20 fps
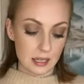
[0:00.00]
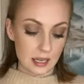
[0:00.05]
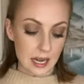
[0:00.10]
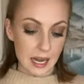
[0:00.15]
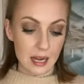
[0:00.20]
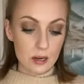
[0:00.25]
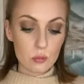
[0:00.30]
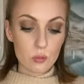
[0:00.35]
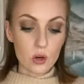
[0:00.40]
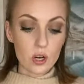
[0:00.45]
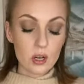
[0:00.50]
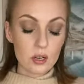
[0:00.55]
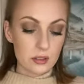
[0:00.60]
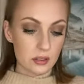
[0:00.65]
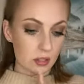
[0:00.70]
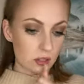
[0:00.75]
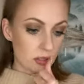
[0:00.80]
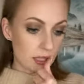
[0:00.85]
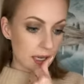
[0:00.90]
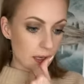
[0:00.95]
at work
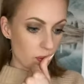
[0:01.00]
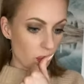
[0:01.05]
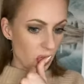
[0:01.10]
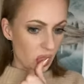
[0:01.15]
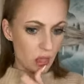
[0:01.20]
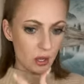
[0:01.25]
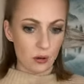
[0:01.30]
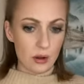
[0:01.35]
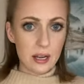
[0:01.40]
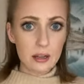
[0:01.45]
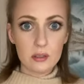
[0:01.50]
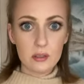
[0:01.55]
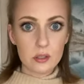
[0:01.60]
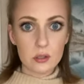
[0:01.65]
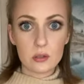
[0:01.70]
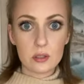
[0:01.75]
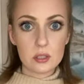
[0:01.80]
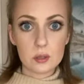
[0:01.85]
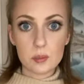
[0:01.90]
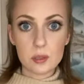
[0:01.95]
they're like no i don't
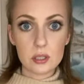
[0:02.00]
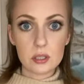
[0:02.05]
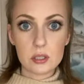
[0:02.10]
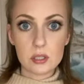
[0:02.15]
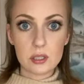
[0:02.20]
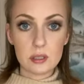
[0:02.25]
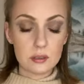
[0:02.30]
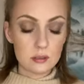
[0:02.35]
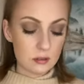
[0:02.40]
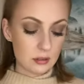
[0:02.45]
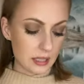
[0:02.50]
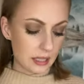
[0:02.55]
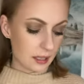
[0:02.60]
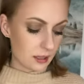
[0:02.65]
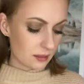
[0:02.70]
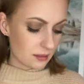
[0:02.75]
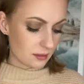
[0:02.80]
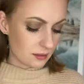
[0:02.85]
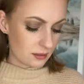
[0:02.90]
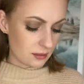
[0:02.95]
know this person
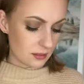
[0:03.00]
like